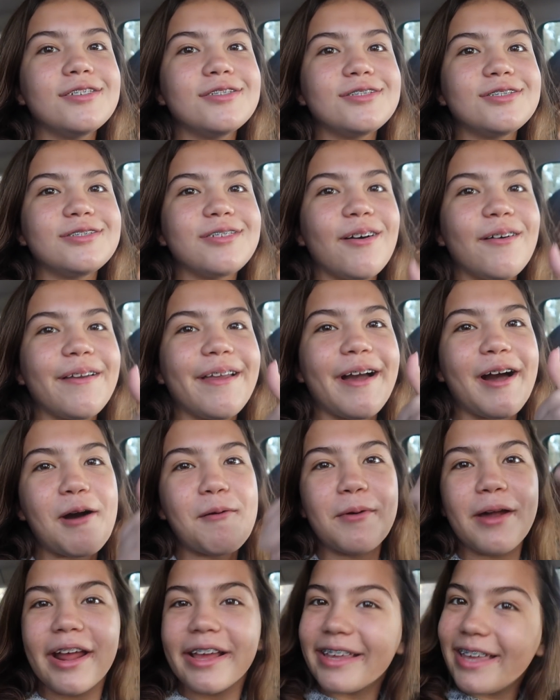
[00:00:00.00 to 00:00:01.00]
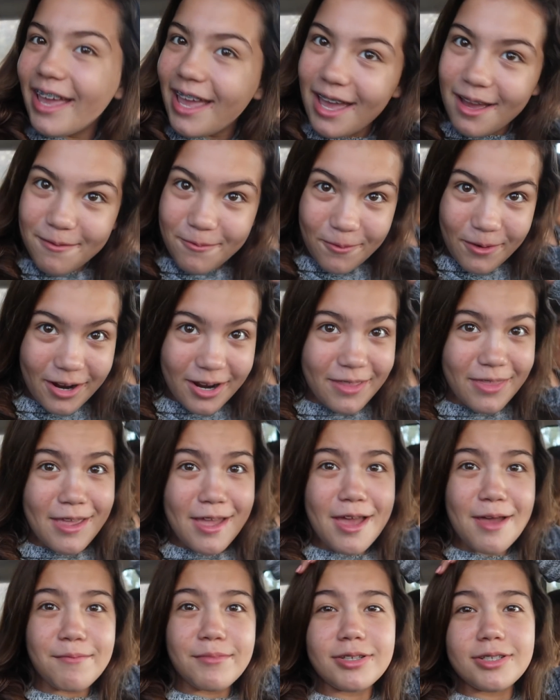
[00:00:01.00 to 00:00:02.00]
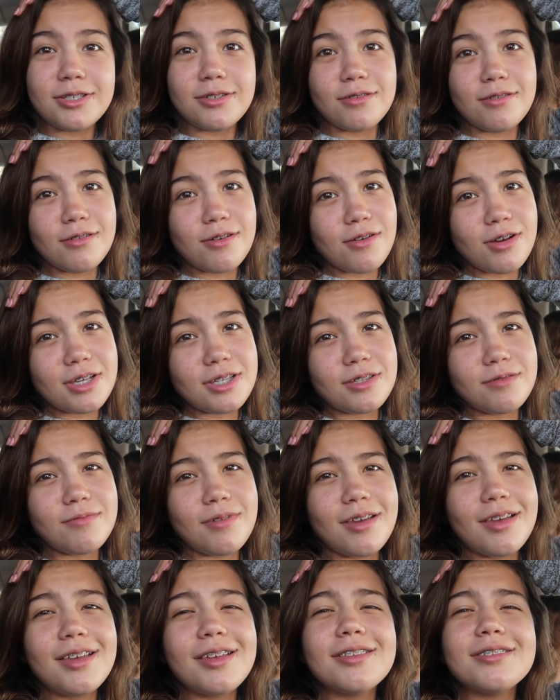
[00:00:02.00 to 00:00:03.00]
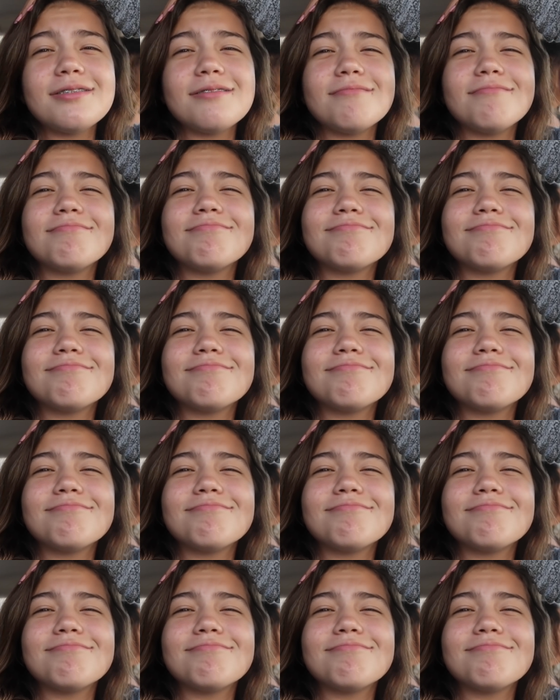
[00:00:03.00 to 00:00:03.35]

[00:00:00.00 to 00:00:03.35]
So yeah, but I can't wear them until Christmas.